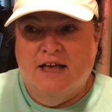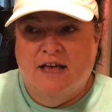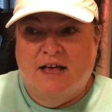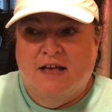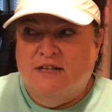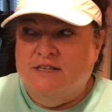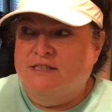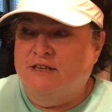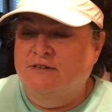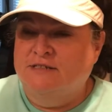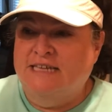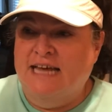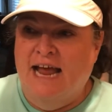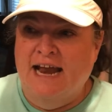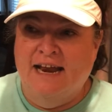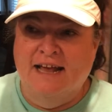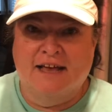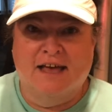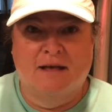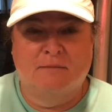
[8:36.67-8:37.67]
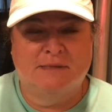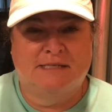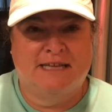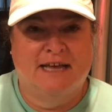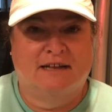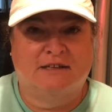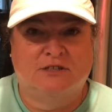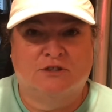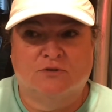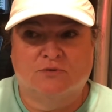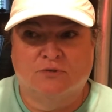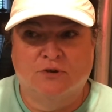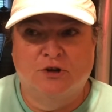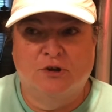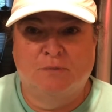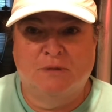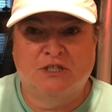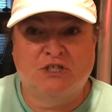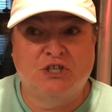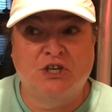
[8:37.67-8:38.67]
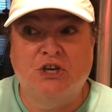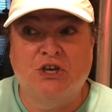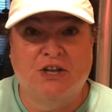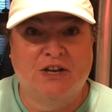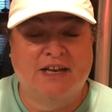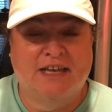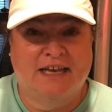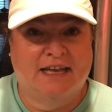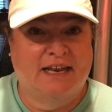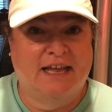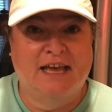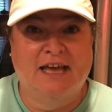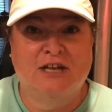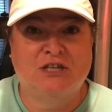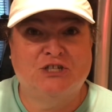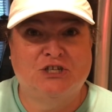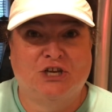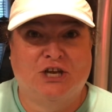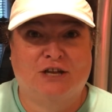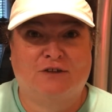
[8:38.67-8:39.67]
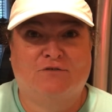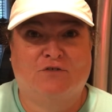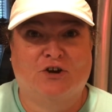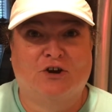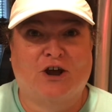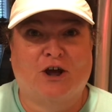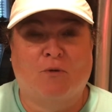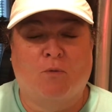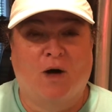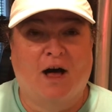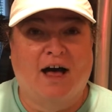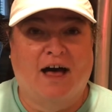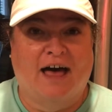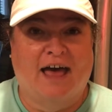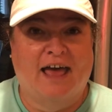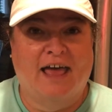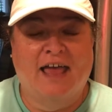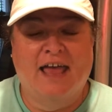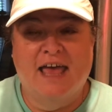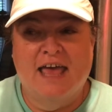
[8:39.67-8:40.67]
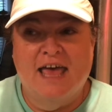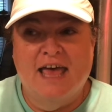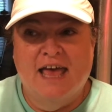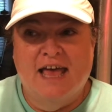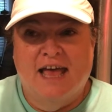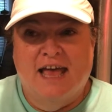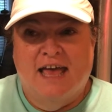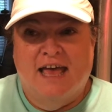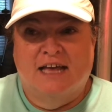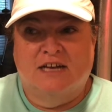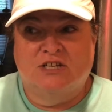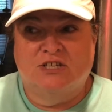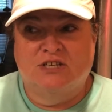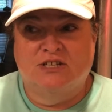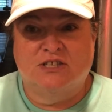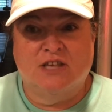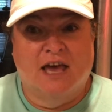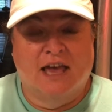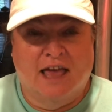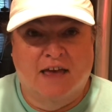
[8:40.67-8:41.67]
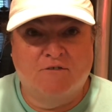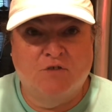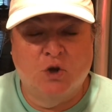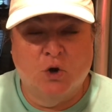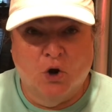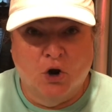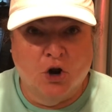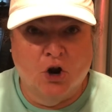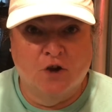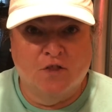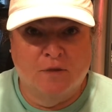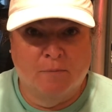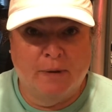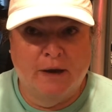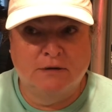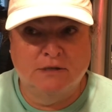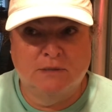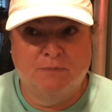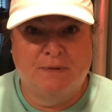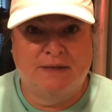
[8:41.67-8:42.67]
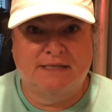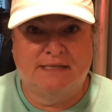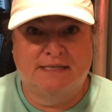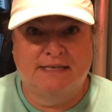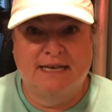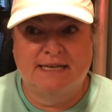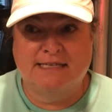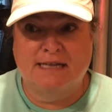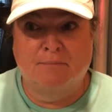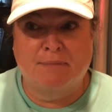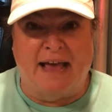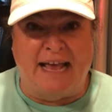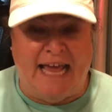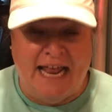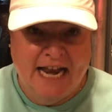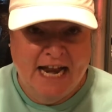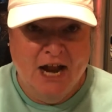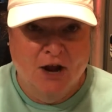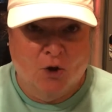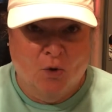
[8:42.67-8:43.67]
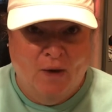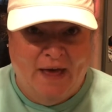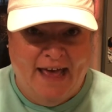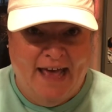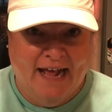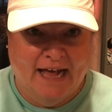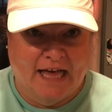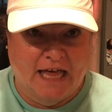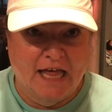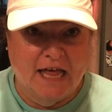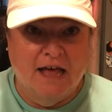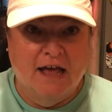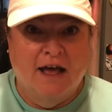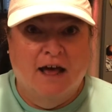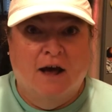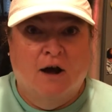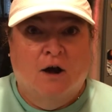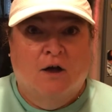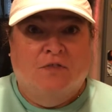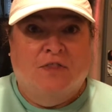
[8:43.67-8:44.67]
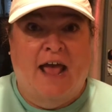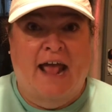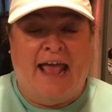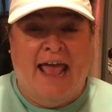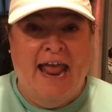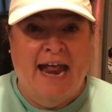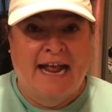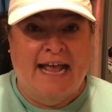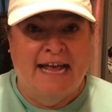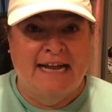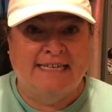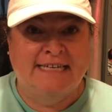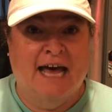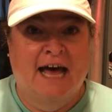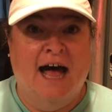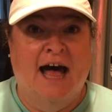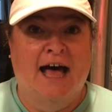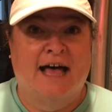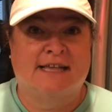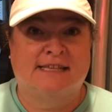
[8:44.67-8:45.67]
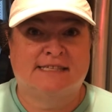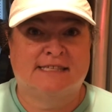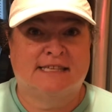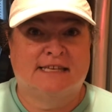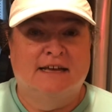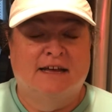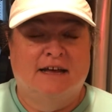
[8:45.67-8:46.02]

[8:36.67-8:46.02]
So Dana comes down to the room, and she couldn't get in. She couldn't figure out why. And she's like, have you heard the boat's been seized? And I'm like, get in here quick. They can't get to us.